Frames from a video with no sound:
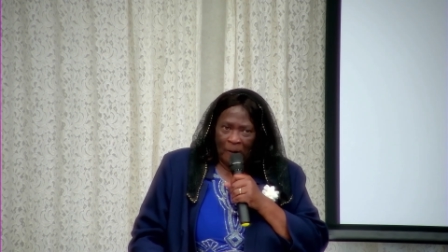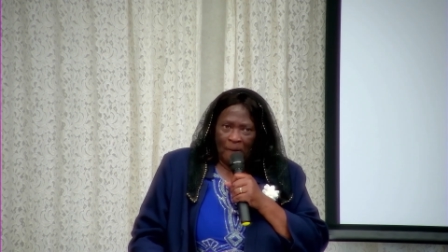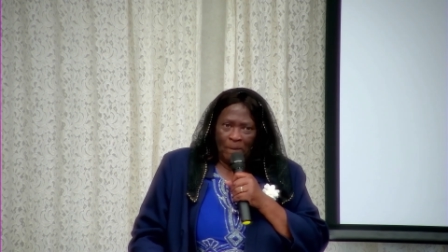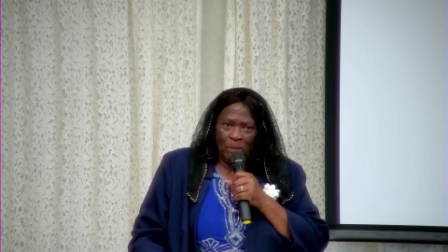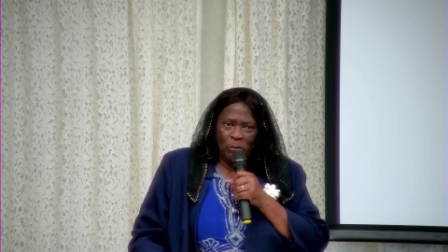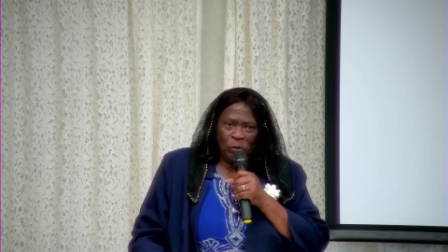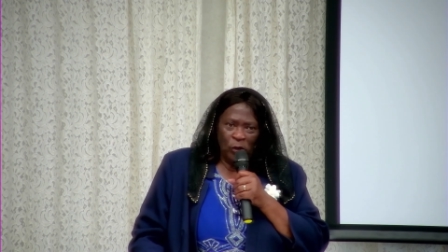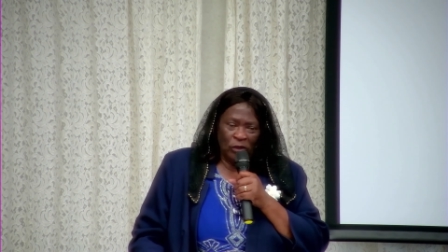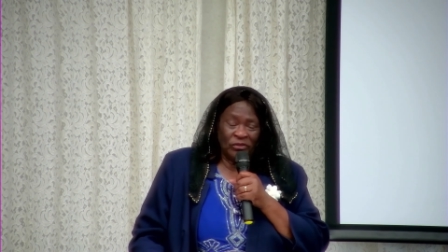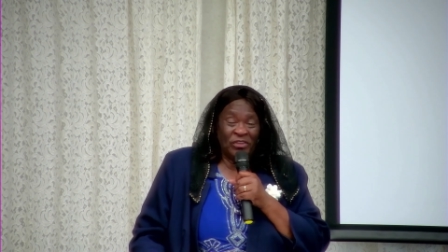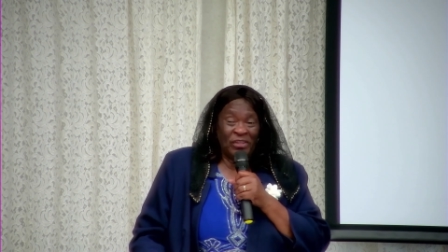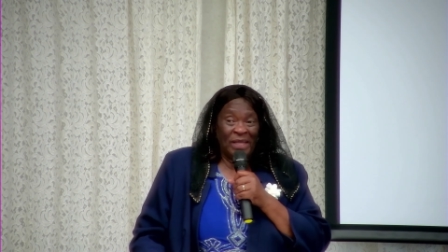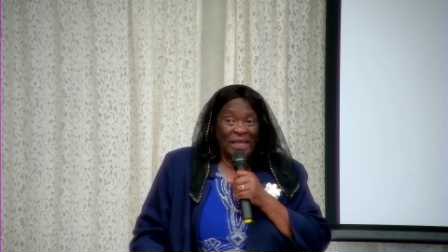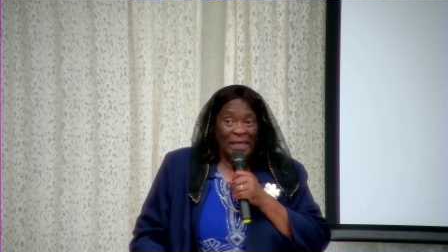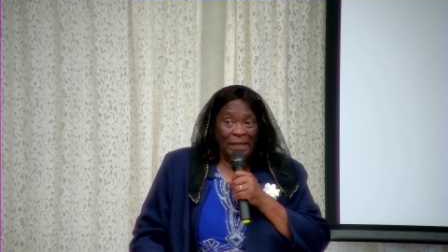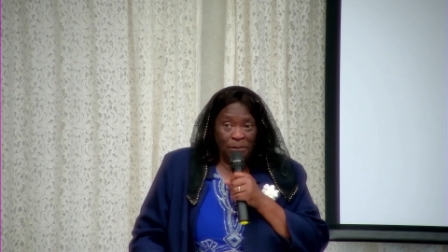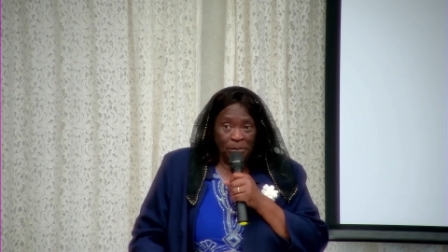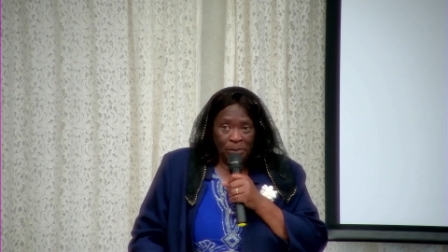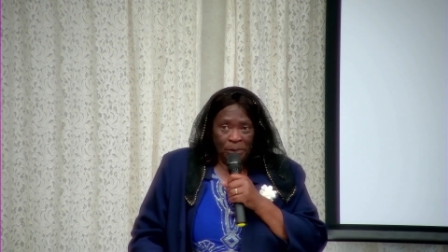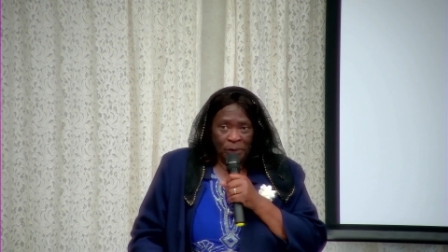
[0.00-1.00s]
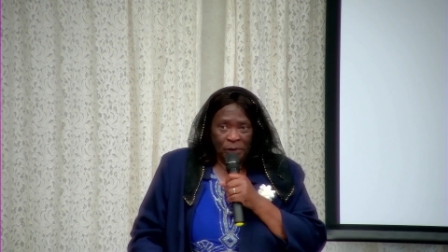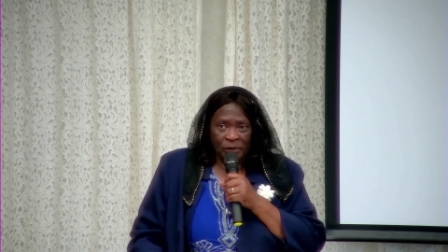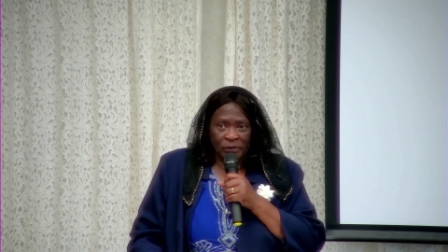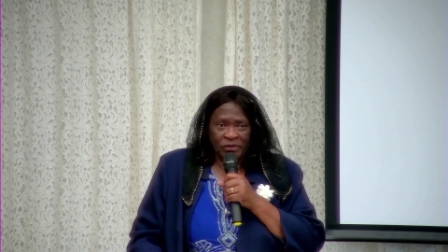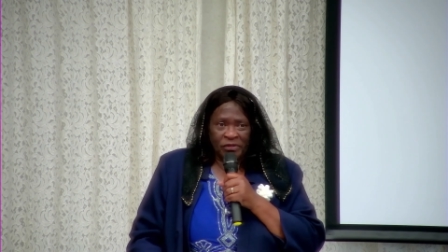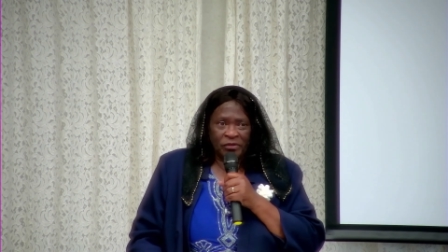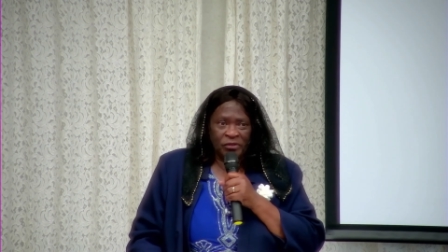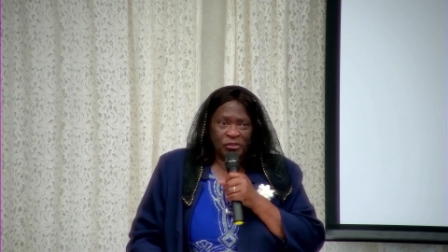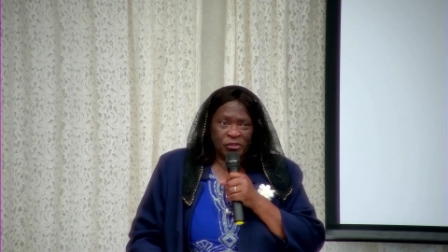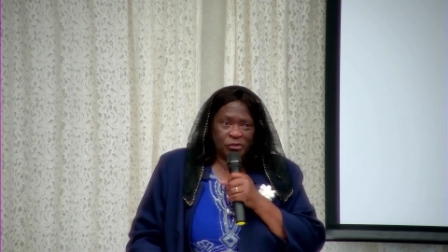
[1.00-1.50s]
not to input
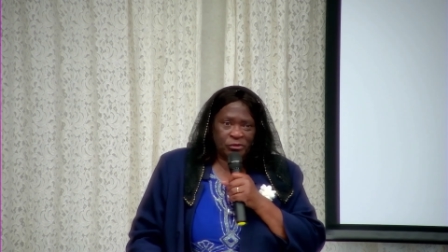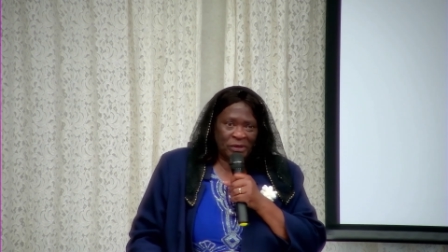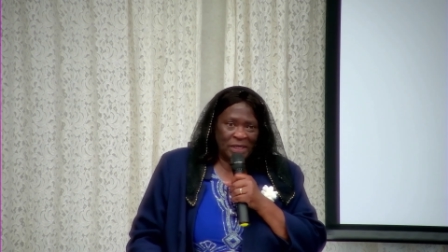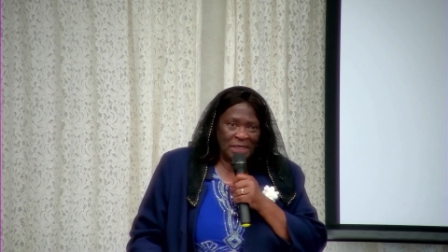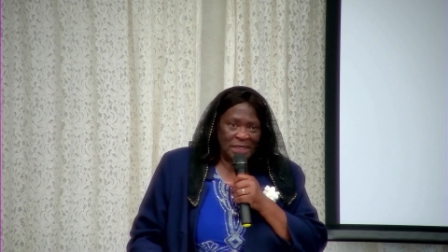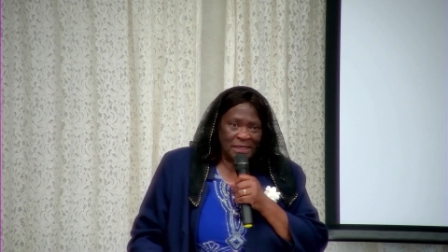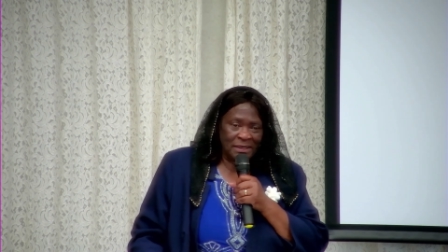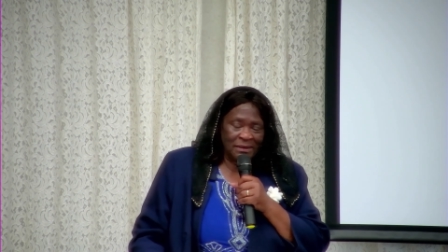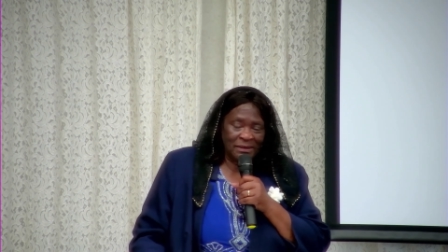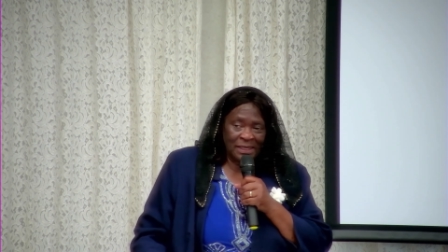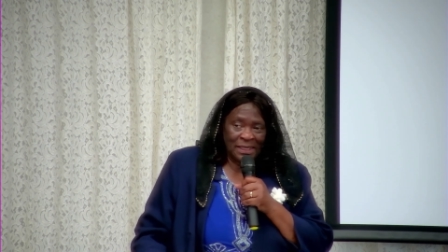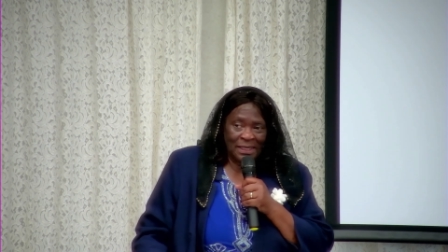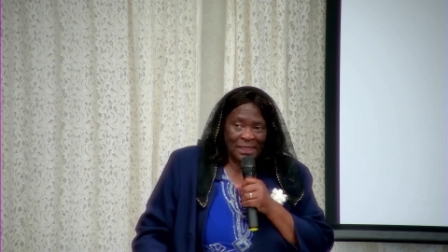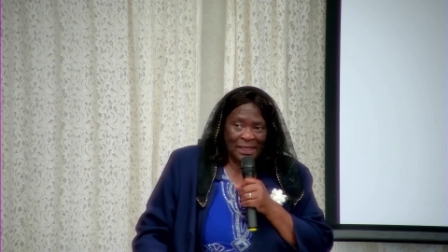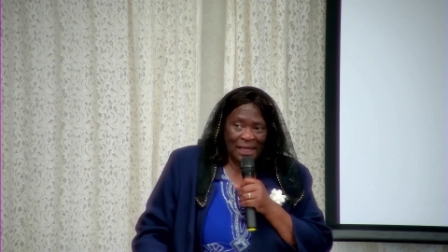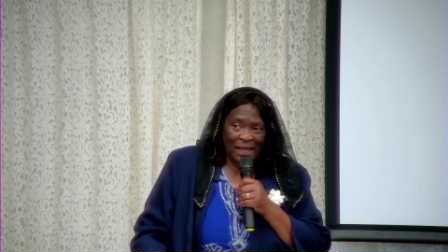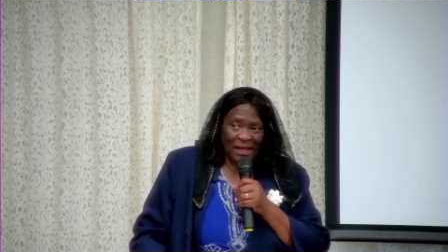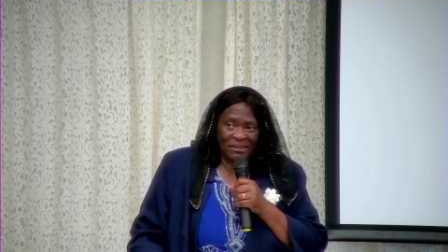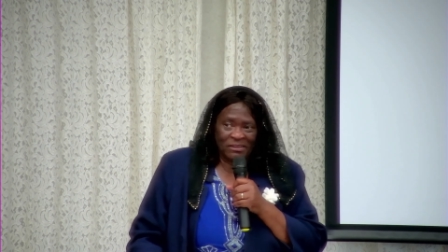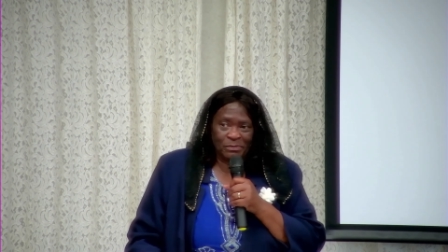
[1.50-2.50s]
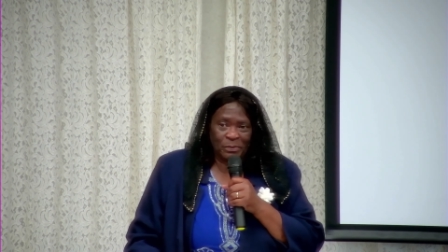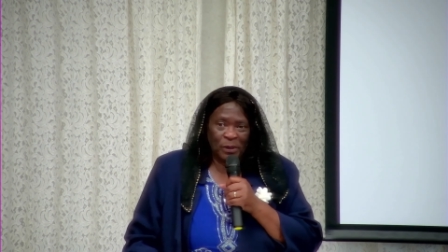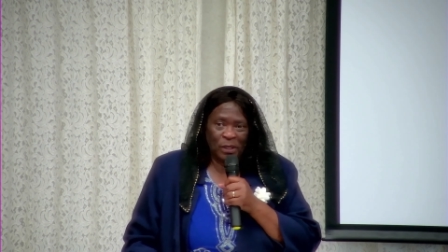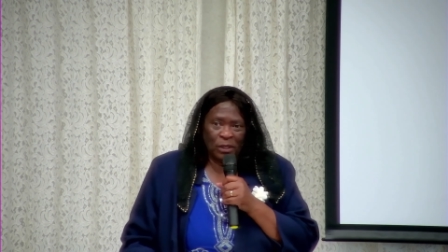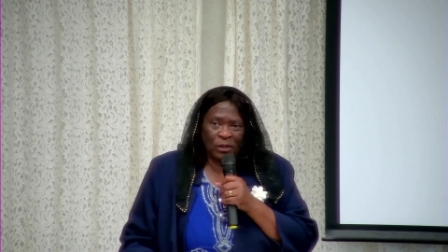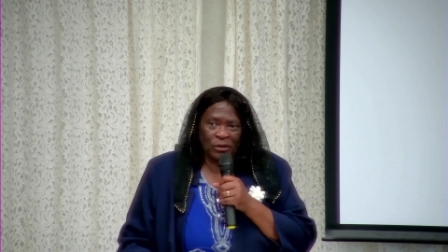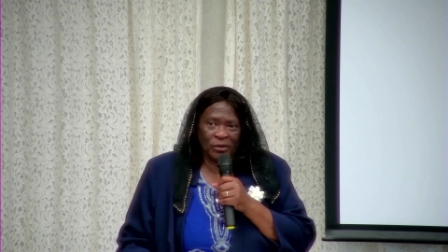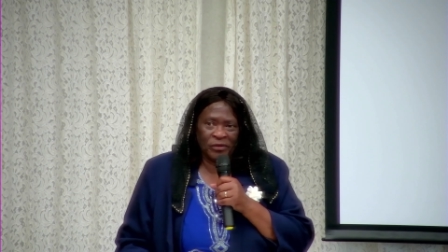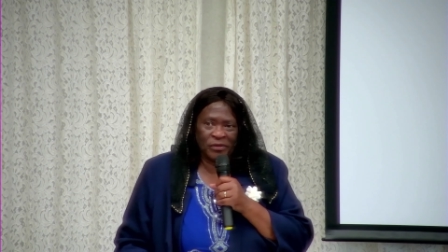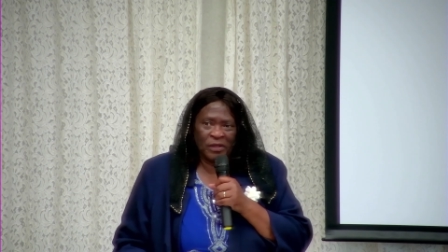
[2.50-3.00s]
and strengthen their lives,
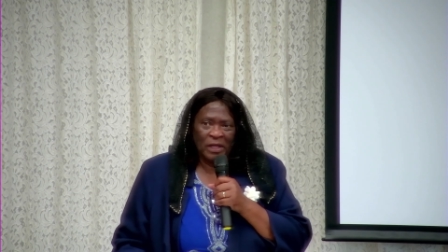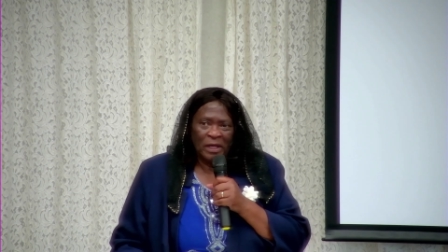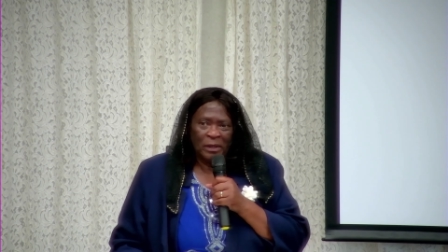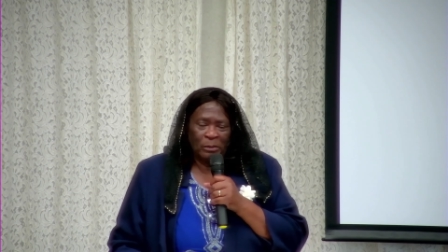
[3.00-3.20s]
because,